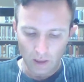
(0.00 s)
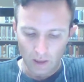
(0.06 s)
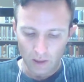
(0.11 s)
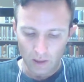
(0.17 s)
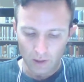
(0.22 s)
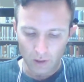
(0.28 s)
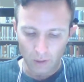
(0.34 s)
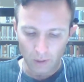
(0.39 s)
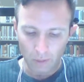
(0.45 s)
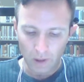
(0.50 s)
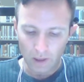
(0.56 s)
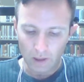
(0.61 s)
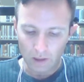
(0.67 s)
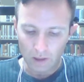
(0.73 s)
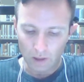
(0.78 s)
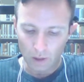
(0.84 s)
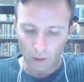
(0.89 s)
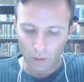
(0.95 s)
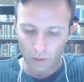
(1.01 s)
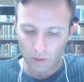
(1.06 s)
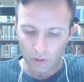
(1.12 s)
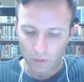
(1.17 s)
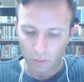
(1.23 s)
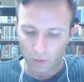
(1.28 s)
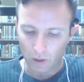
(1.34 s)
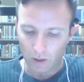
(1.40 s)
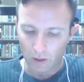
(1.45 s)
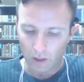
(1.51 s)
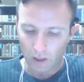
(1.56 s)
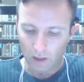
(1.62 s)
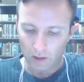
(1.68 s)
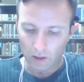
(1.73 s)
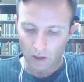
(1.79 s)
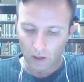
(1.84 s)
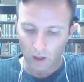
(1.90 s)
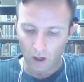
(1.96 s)
intermediate nodes will
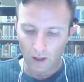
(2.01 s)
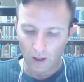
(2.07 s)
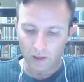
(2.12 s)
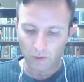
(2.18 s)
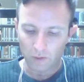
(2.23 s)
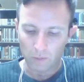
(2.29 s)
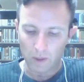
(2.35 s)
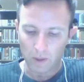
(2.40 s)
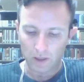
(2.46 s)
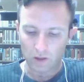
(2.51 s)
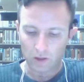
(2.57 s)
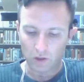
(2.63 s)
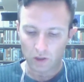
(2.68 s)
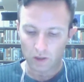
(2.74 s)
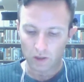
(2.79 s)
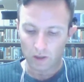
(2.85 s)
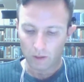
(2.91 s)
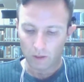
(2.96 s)
cut the cost of message